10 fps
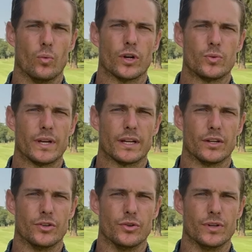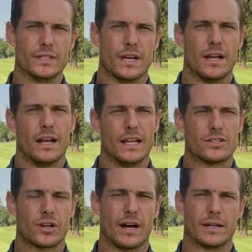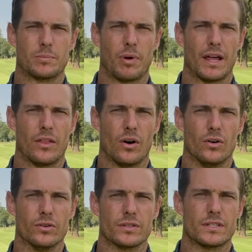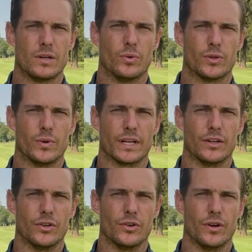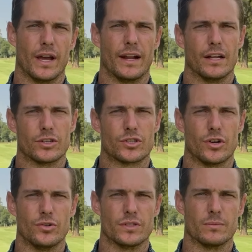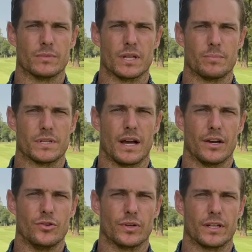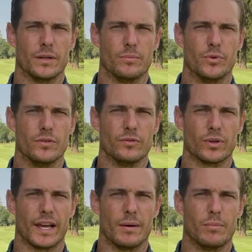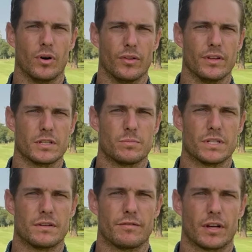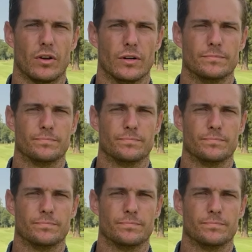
what we're going to do is let's go out, play the hole, see what we can do, and I'll show you some tips how you can improve your game on this specific hole.